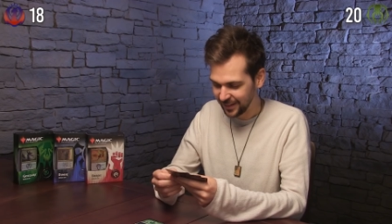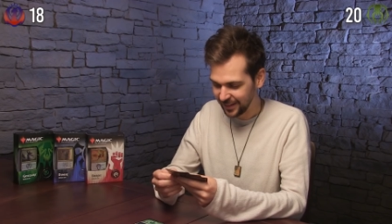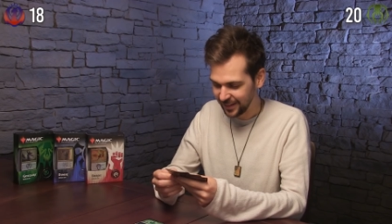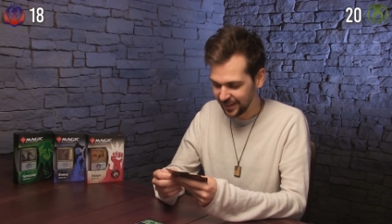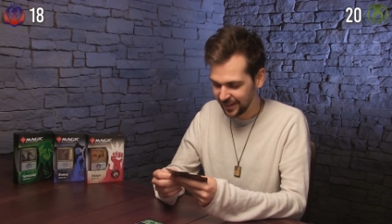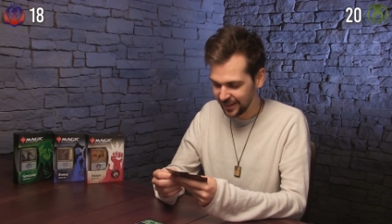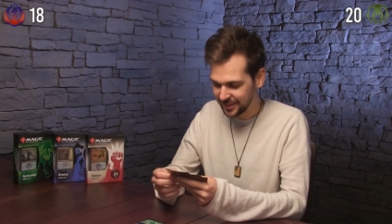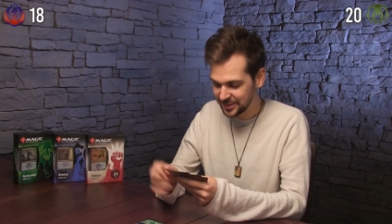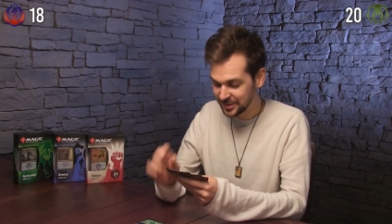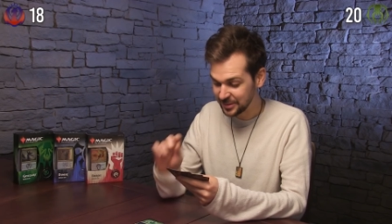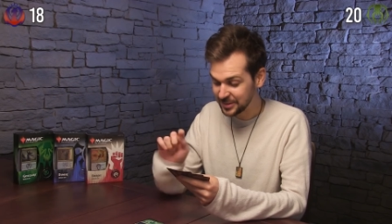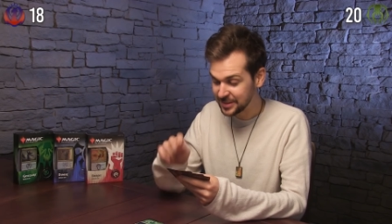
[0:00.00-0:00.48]

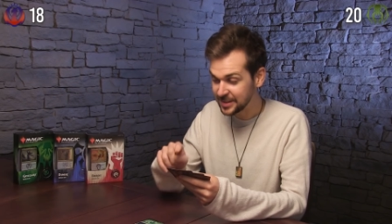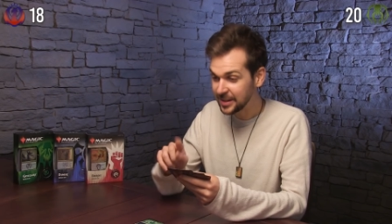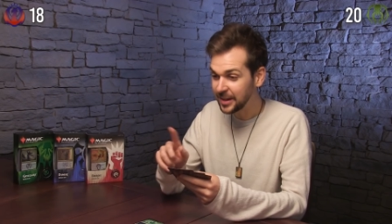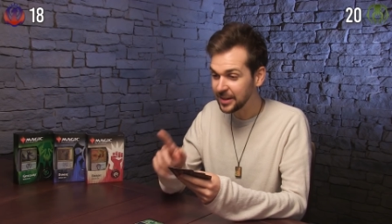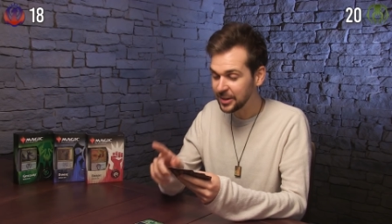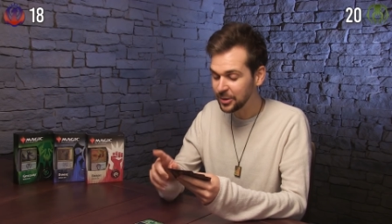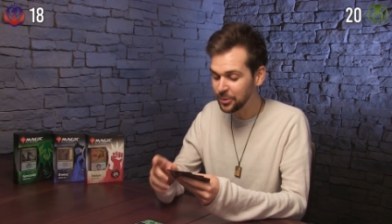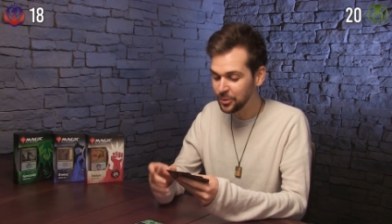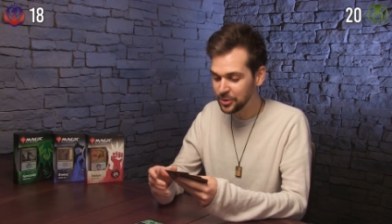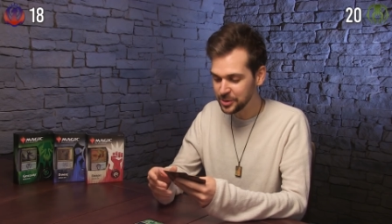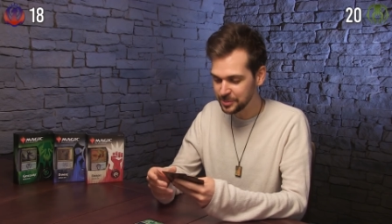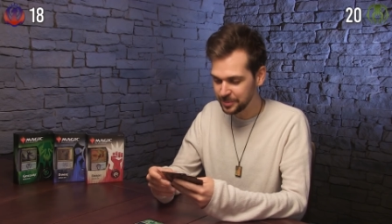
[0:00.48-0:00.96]
Uh, so it's
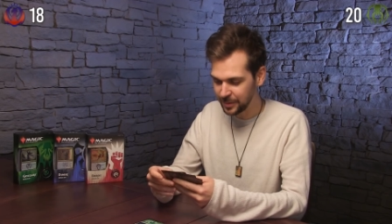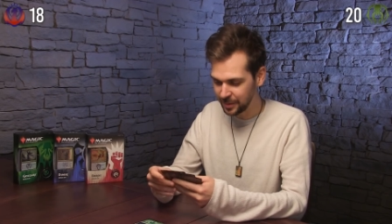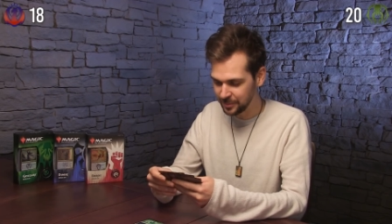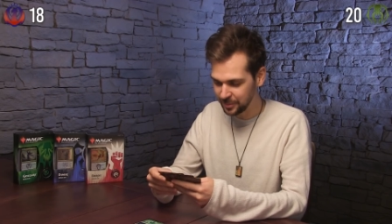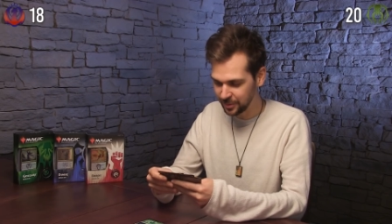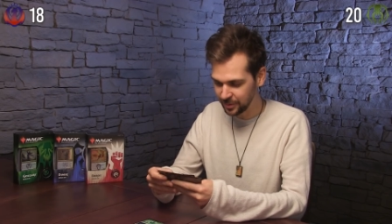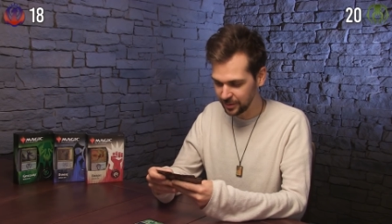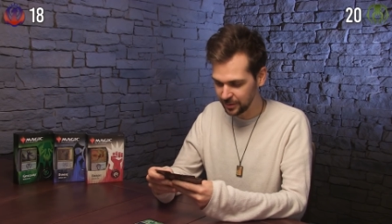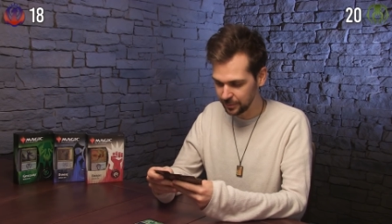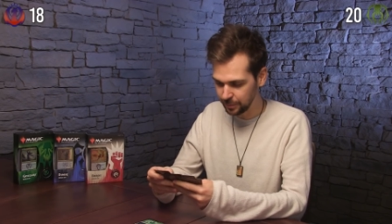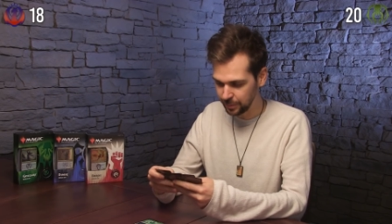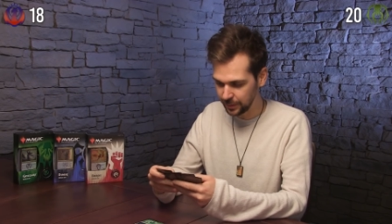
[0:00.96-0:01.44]
like yours, but I'm
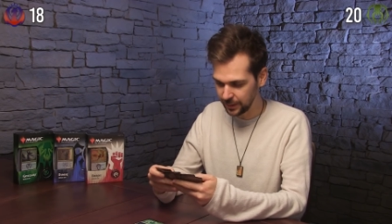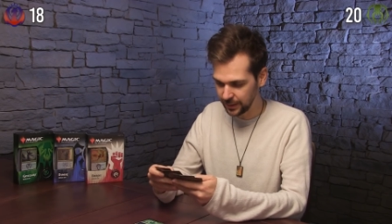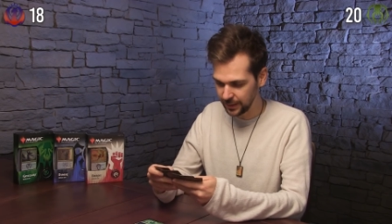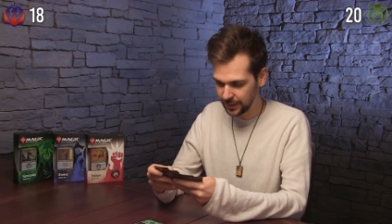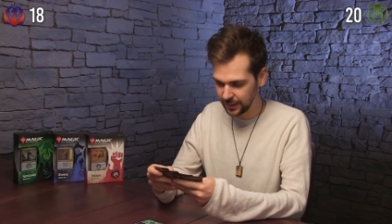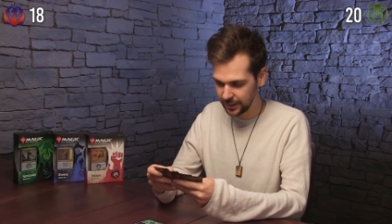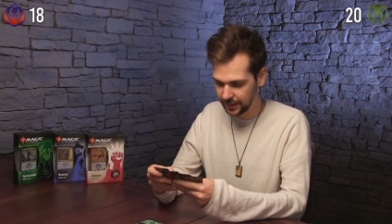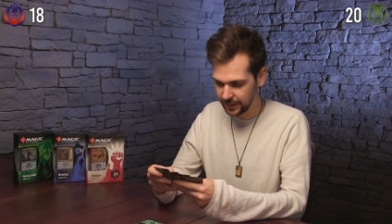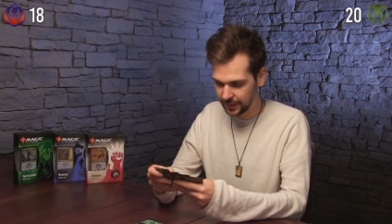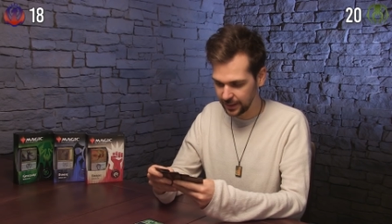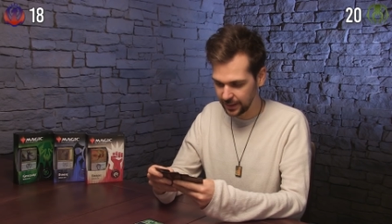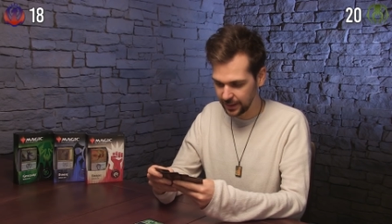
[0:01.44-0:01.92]
not going to
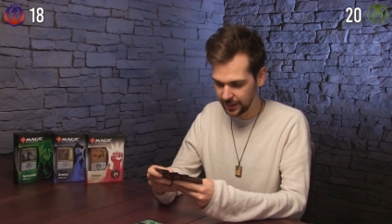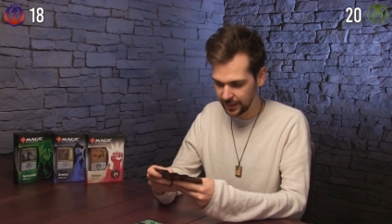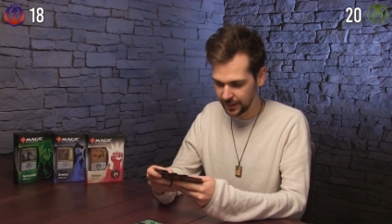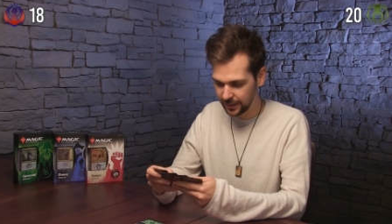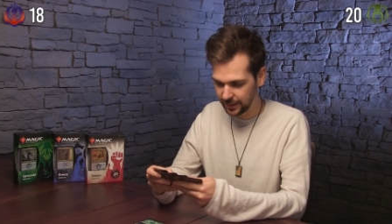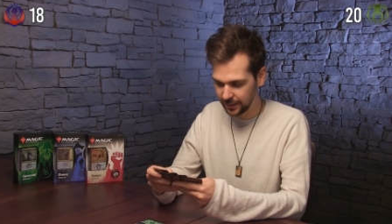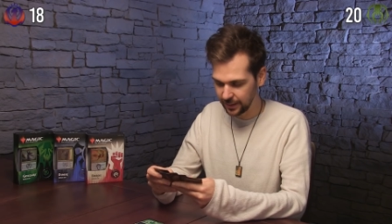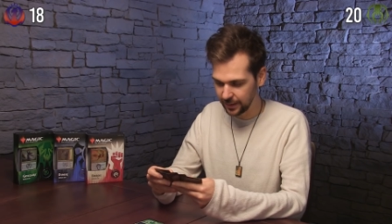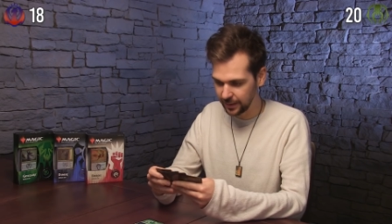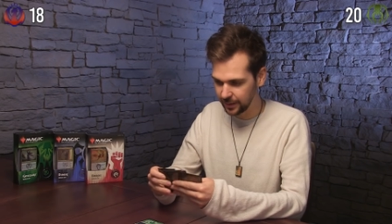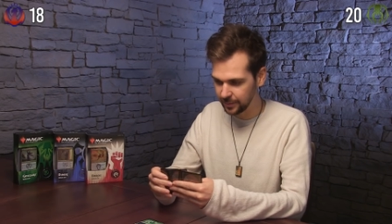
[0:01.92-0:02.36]
play it yet.